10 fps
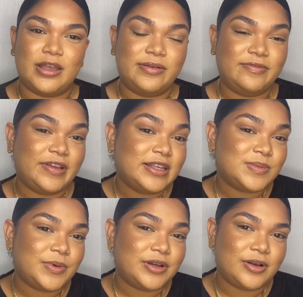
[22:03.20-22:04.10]

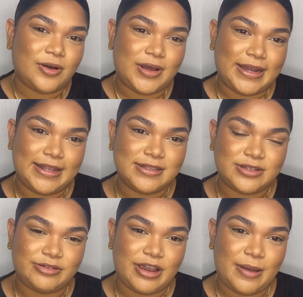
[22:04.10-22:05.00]
Facebook, on
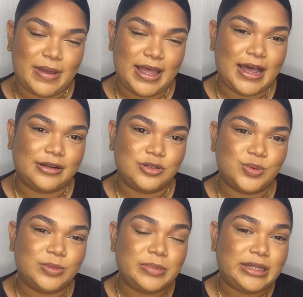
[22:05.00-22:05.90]
Instagram. My handles will
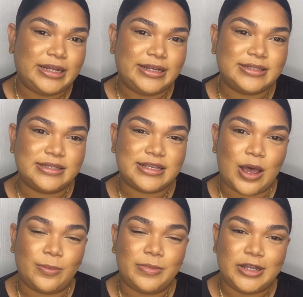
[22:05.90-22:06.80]
be linked down
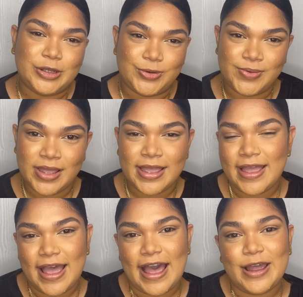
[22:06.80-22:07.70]
below.
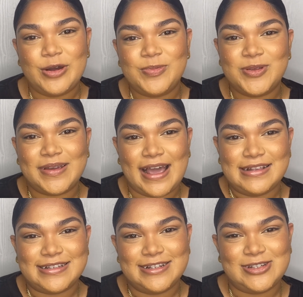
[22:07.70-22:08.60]
I hope you guys
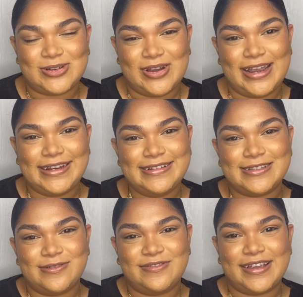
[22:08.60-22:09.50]
enjoyed. Don't
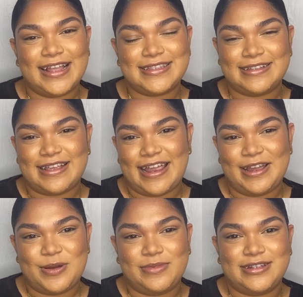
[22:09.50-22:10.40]
forget to like,
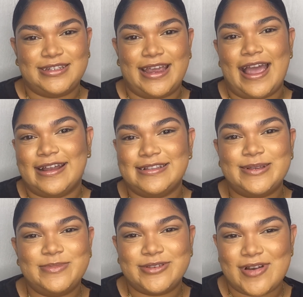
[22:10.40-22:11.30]
comment, share, and
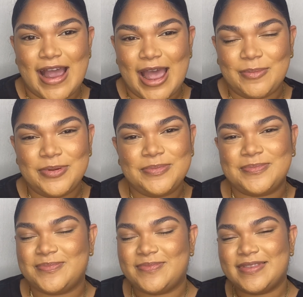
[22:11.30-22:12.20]
subscribe.
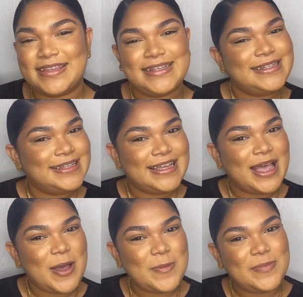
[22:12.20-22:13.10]

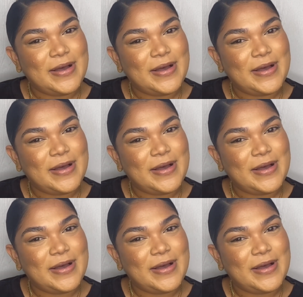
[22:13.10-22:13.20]
Bye